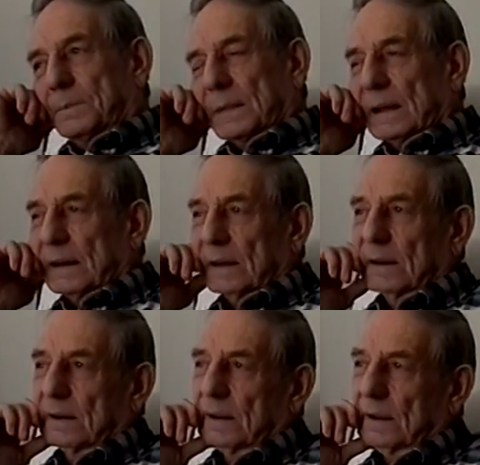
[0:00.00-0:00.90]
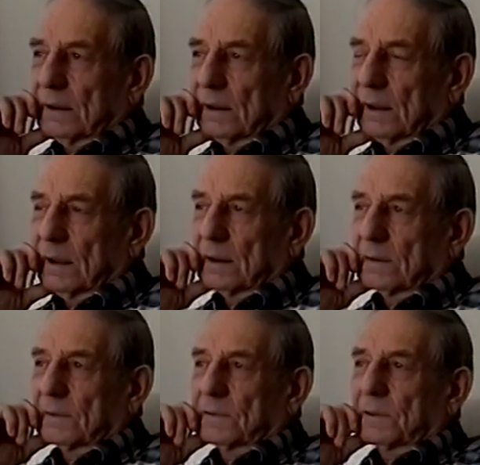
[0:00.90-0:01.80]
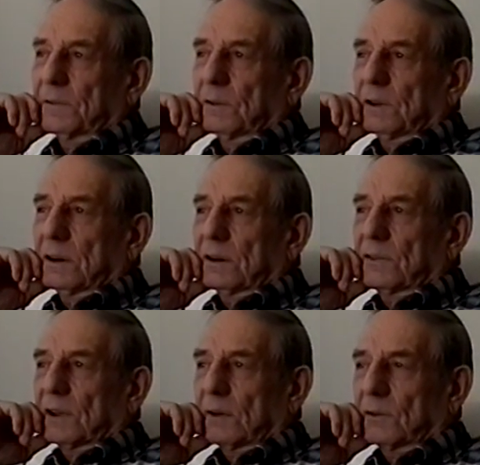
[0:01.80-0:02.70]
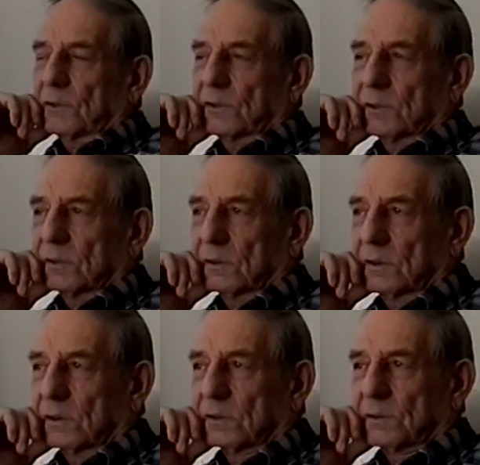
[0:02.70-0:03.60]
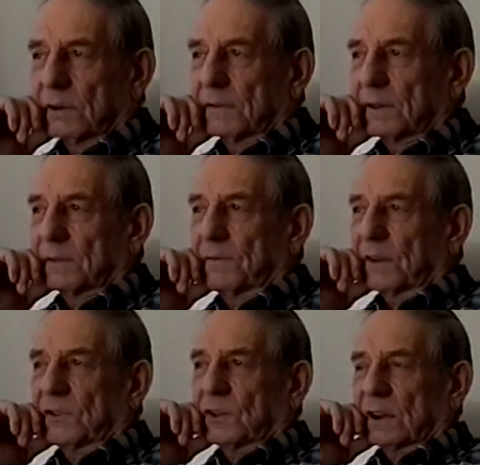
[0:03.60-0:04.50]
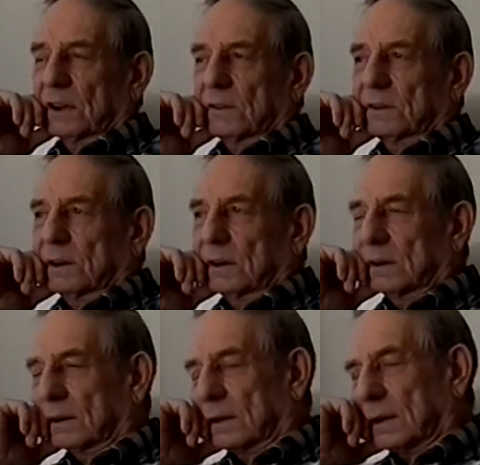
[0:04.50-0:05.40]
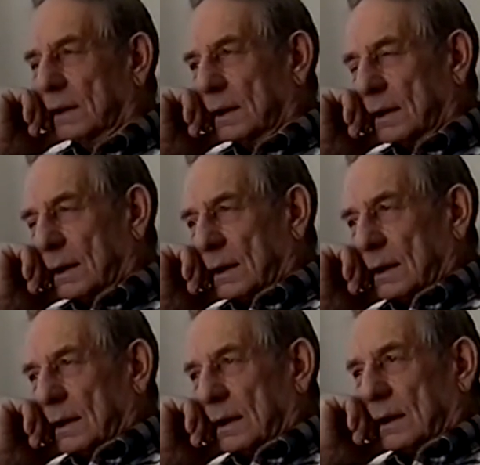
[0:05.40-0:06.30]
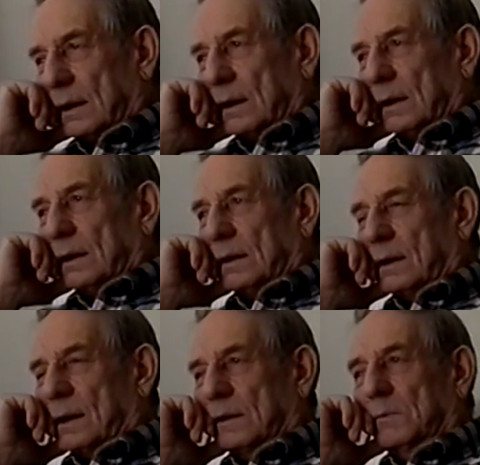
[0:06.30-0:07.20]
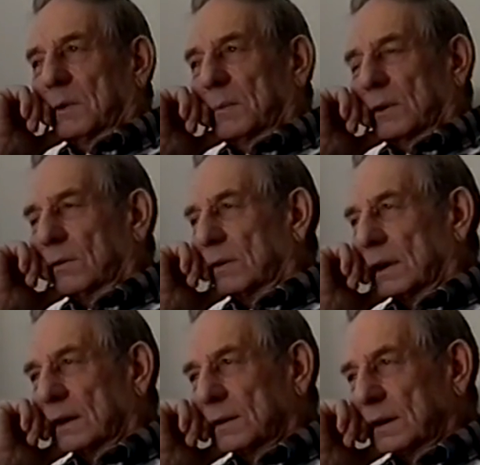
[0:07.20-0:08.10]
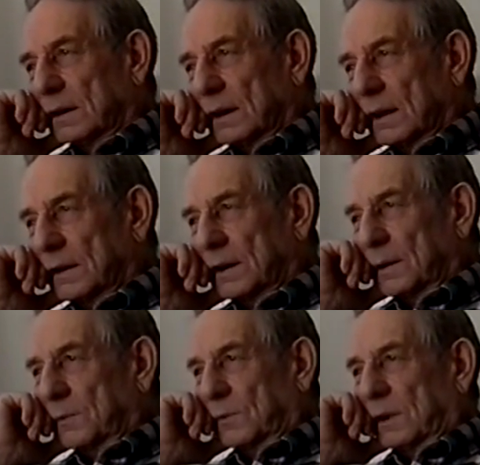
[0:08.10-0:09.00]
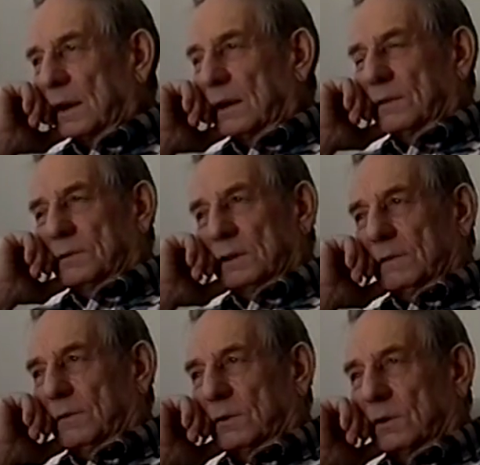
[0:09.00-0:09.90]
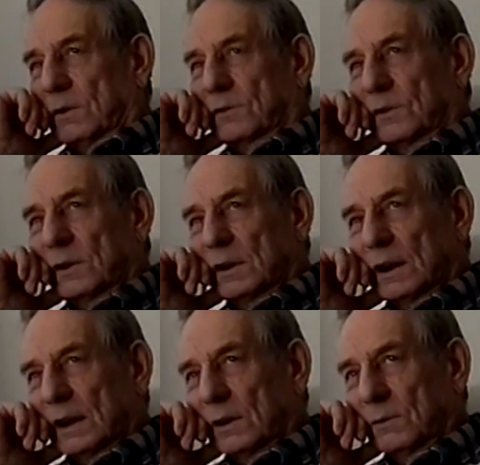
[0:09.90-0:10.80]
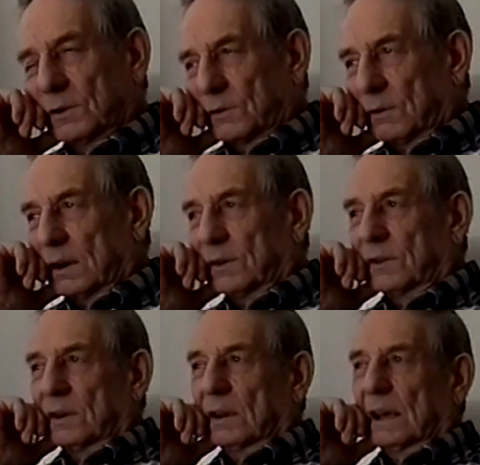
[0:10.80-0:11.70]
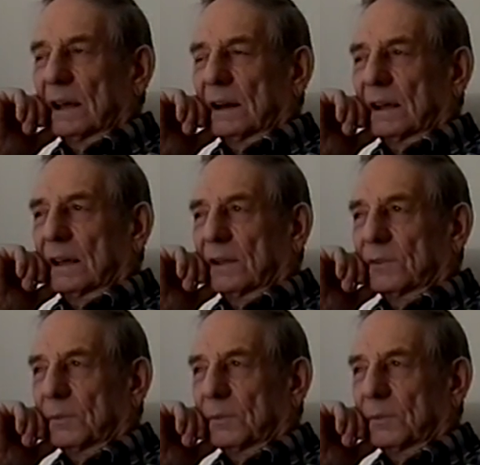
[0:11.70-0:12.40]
And then for a few years, that was terrific fishing out there. And I can remember going out there, and a lot of times we'd have 3 or 4 hooks on our line, which you really shouldn't have had, I guess.